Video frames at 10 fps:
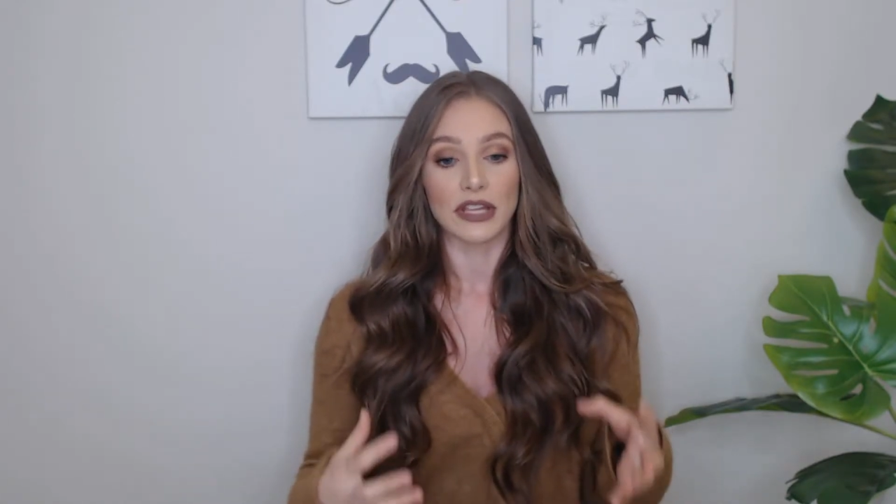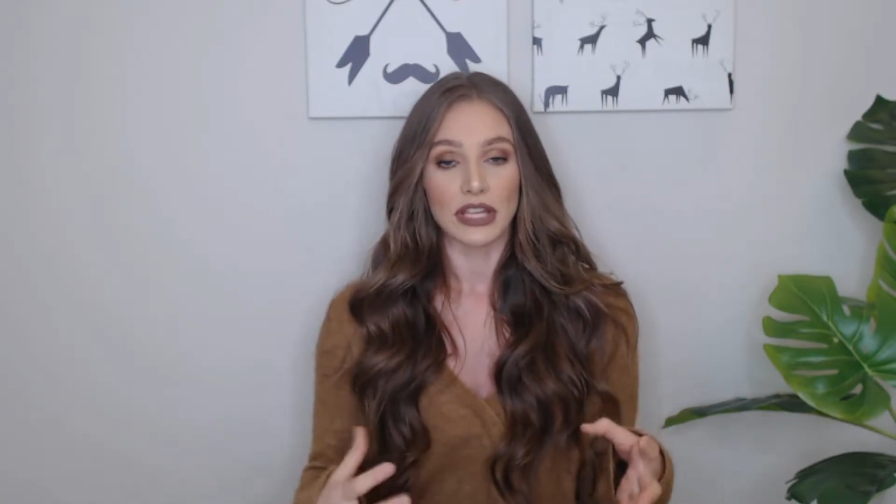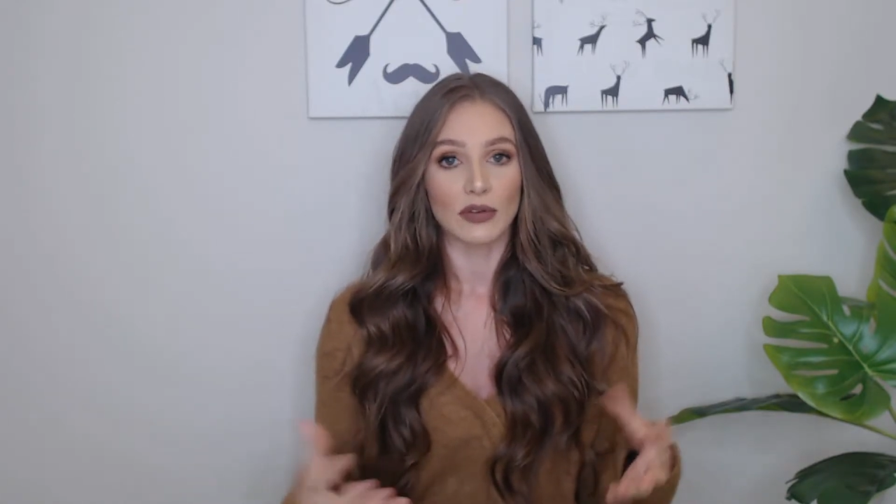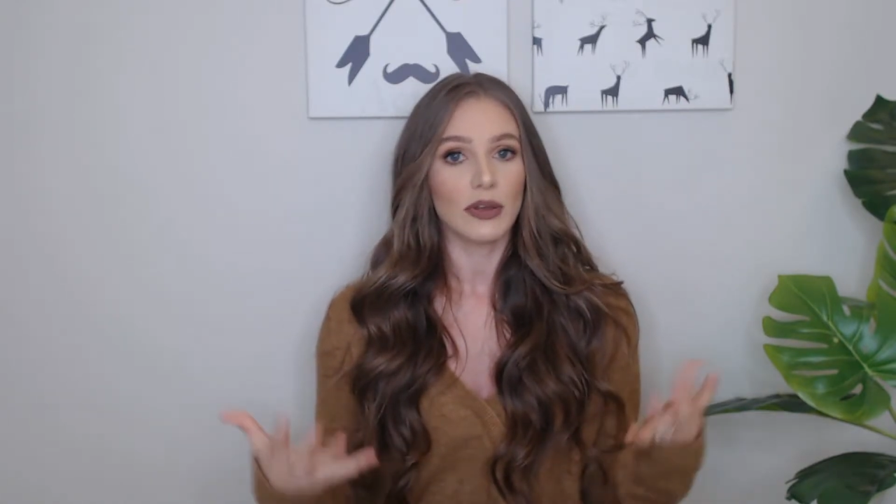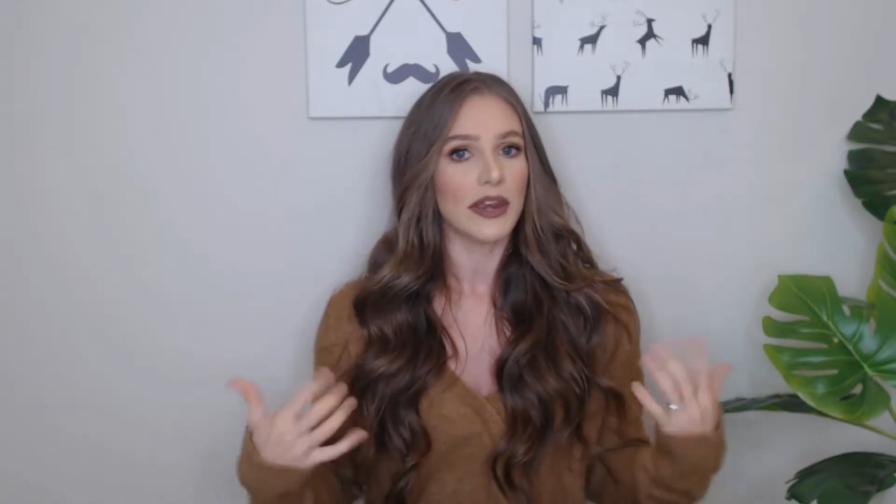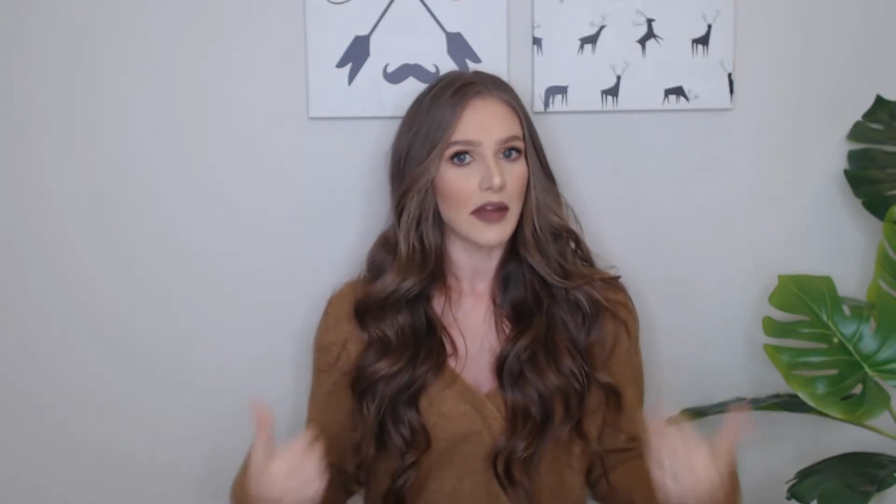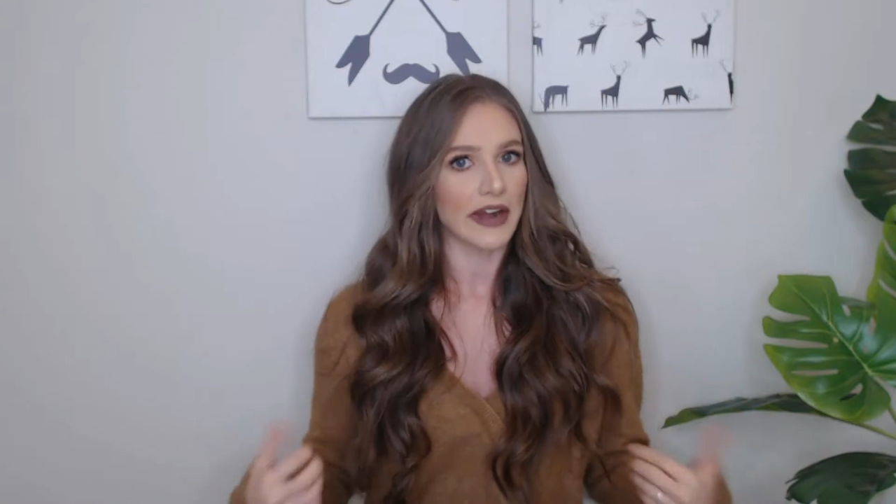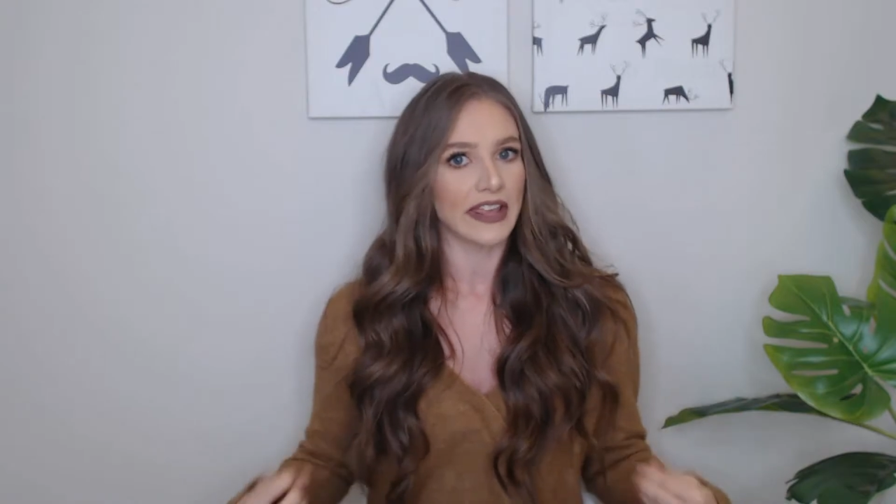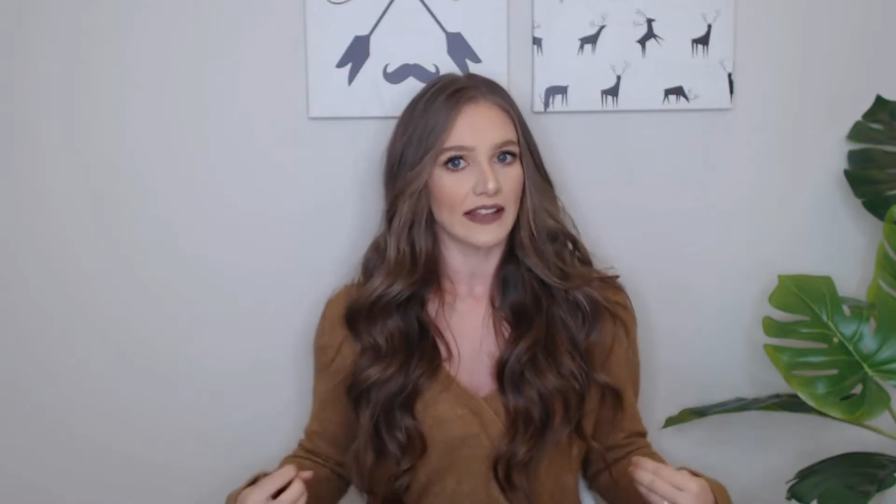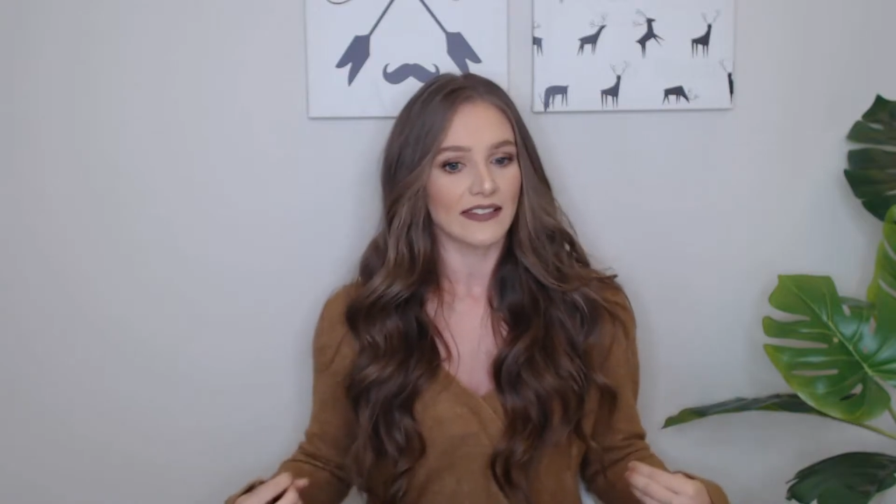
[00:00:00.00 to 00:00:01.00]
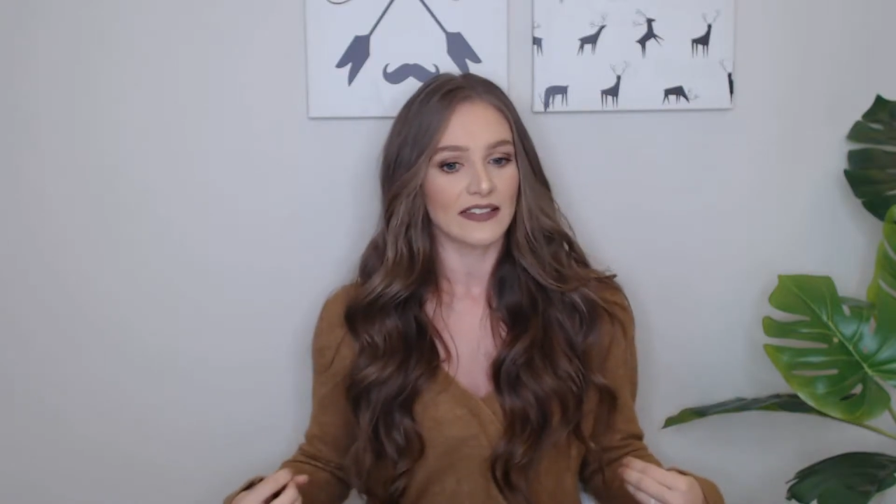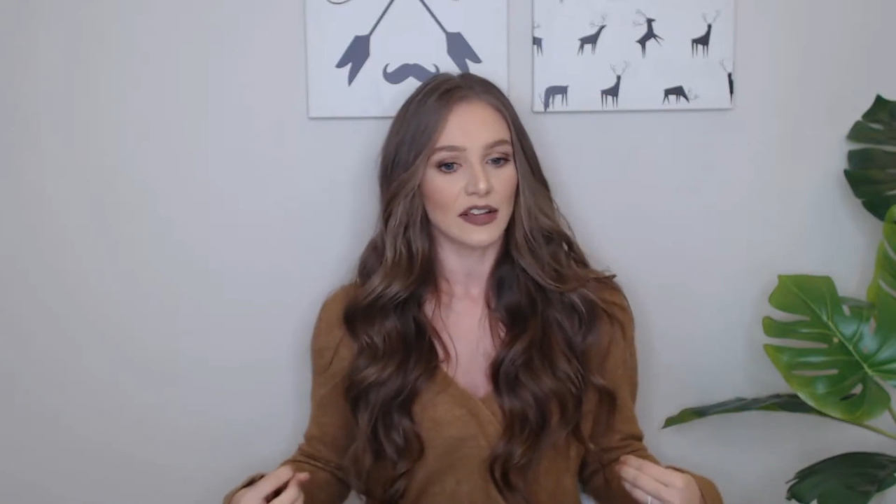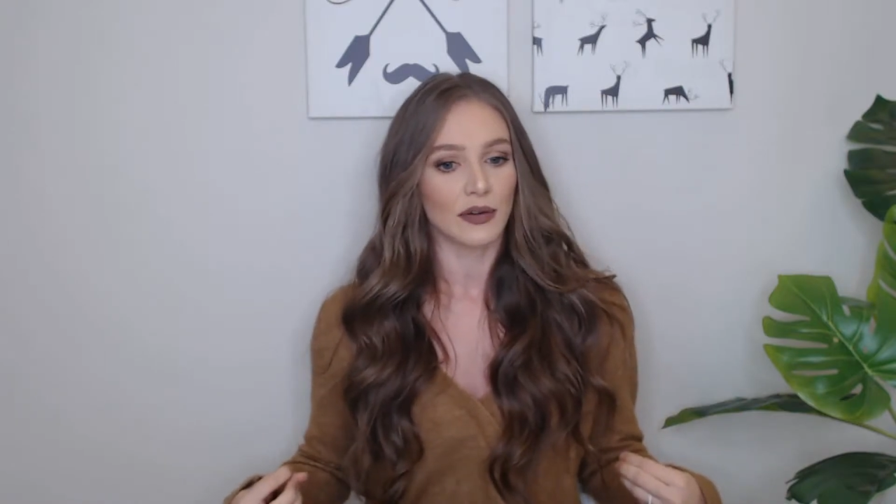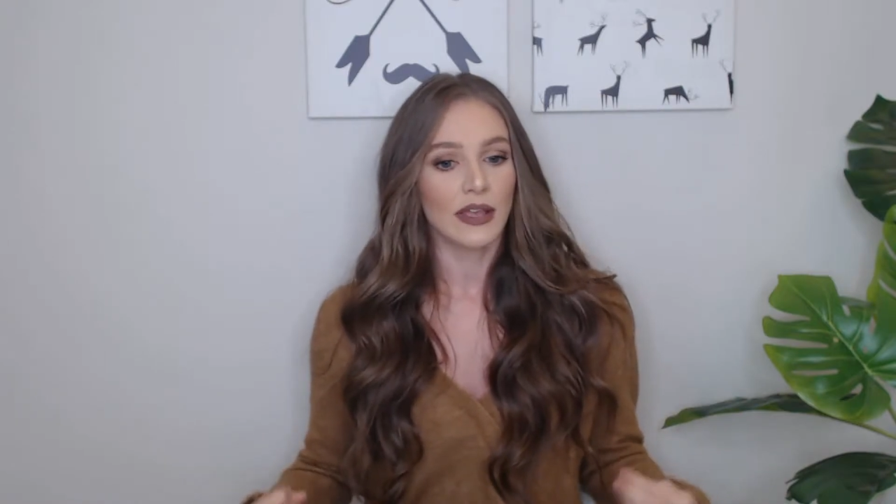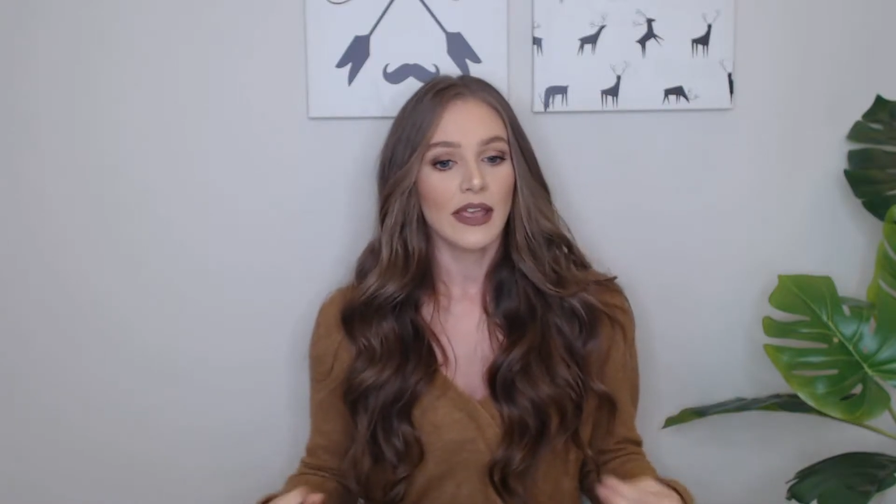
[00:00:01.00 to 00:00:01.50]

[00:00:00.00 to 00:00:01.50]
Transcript: you, not against you.